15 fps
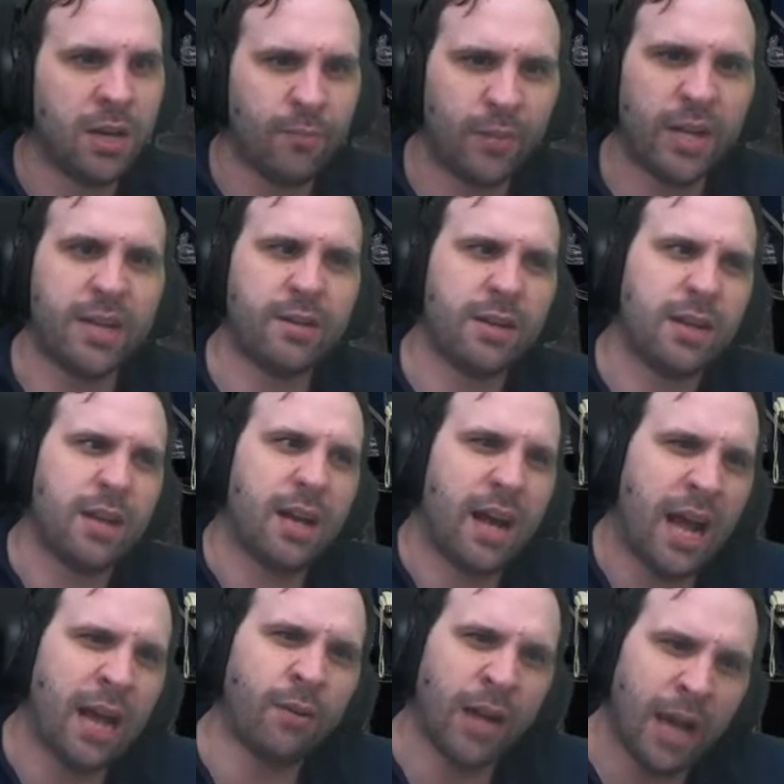but
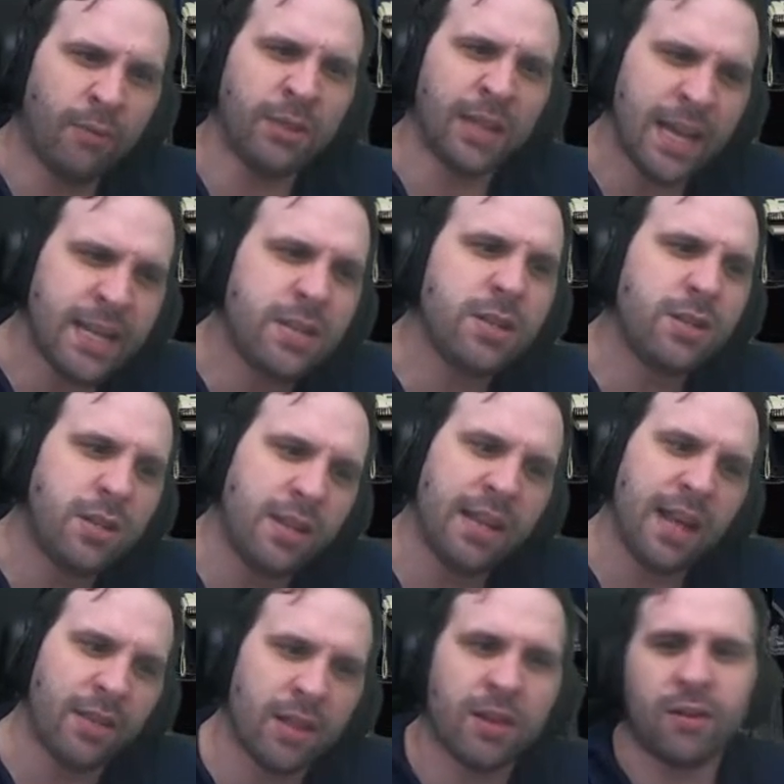I, I would like to,
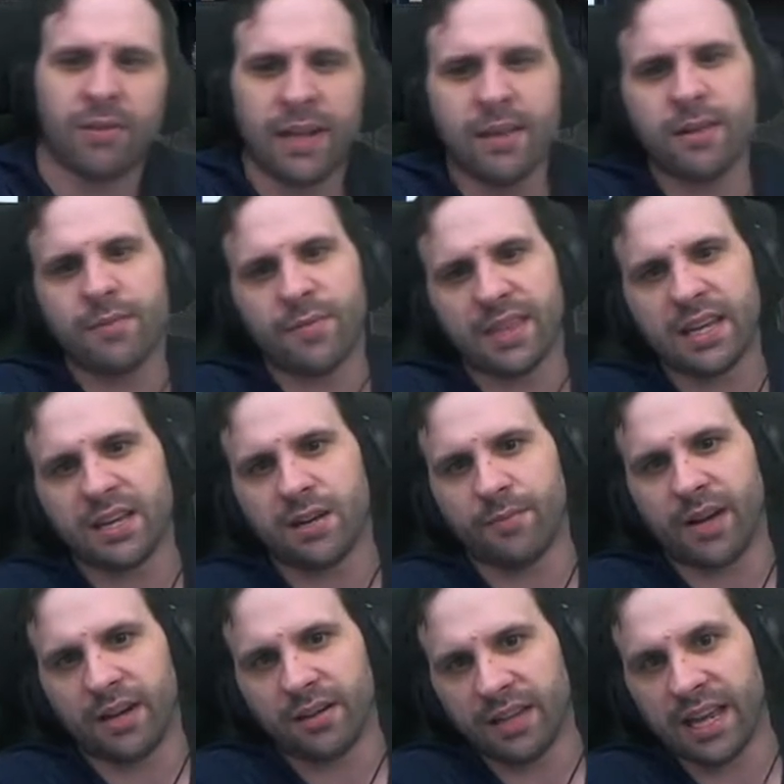you know, now that I'm thinking
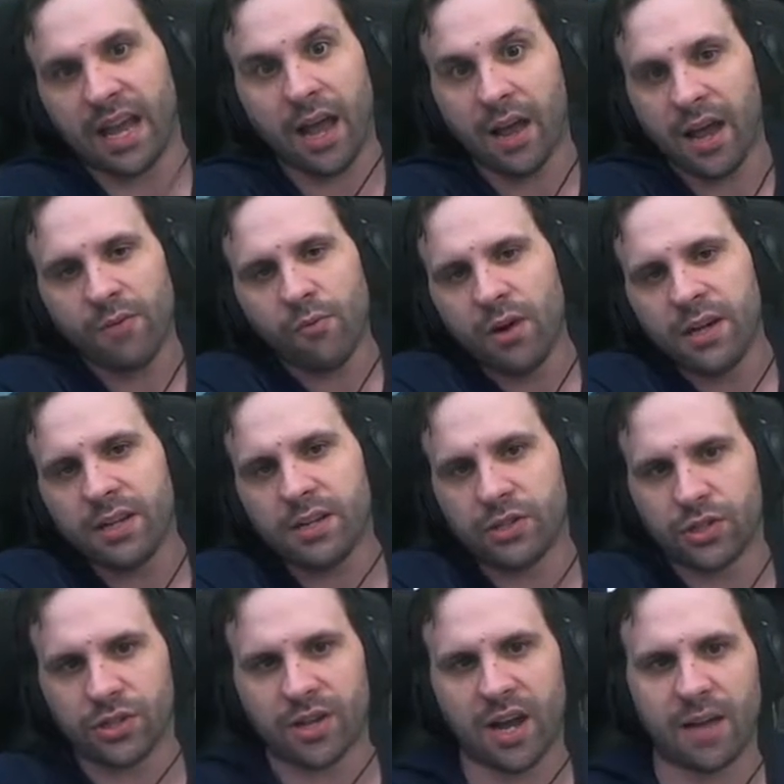about it, like I, I wanted to
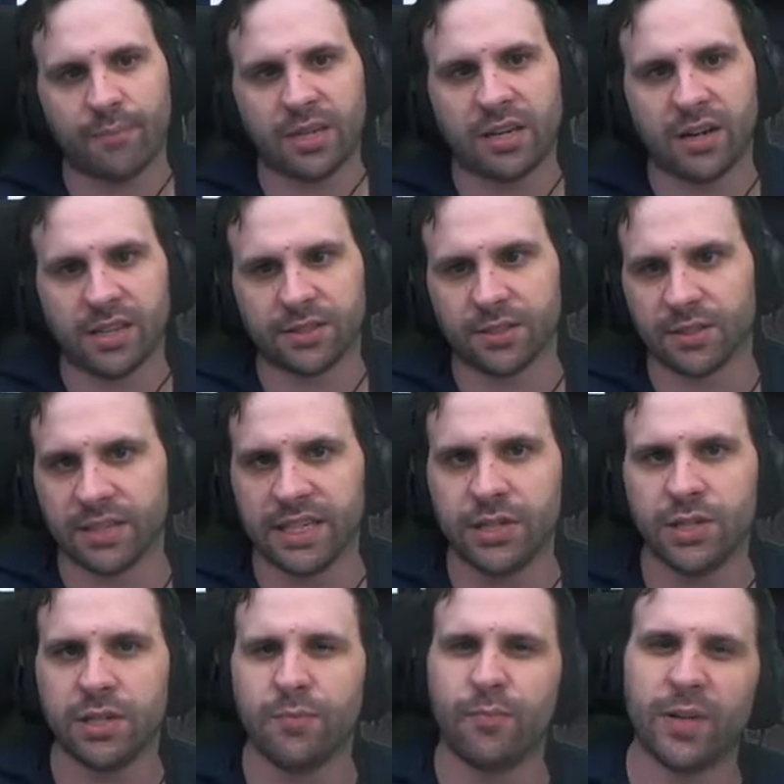just copy
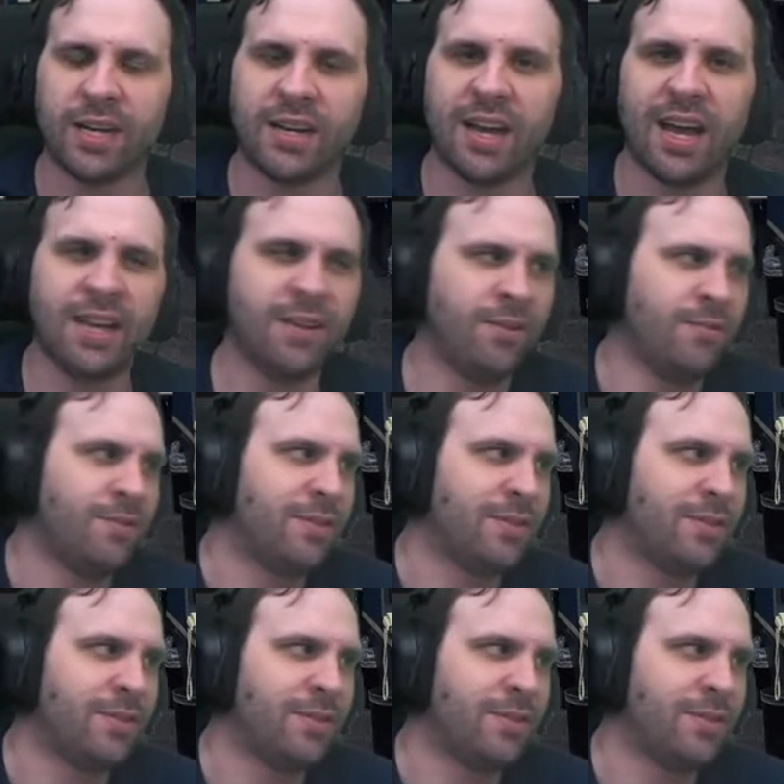Constellation, but I don't.